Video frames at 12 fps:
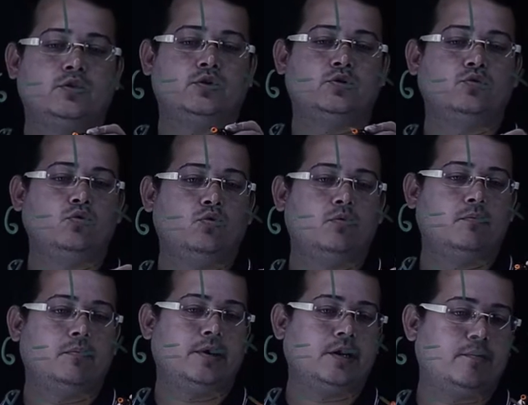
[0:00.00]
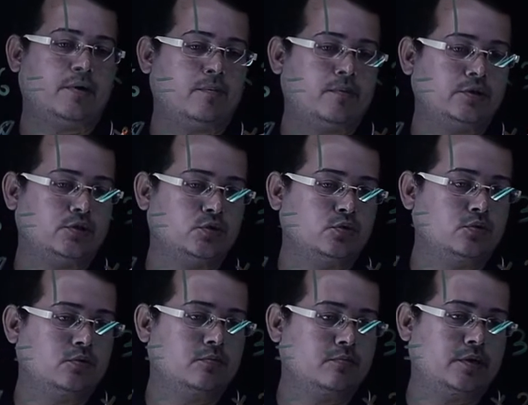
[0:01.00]
2 multiplied by 2
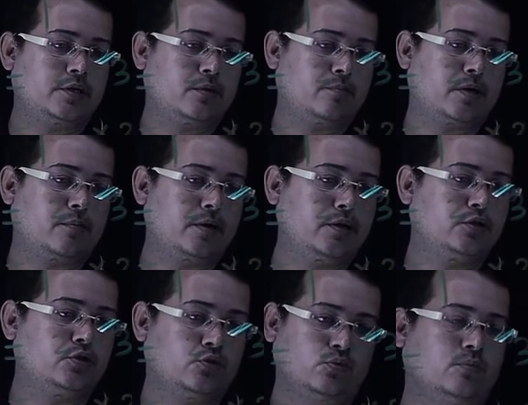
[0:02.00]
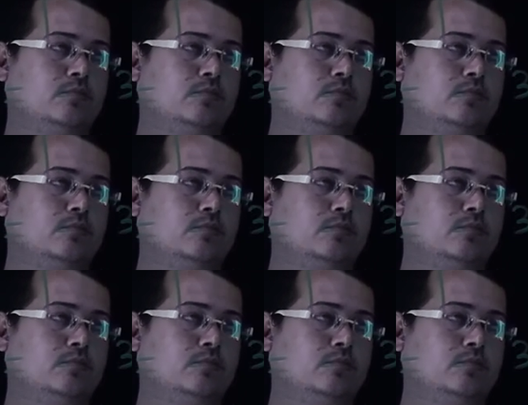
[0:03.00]
multiplied by 2.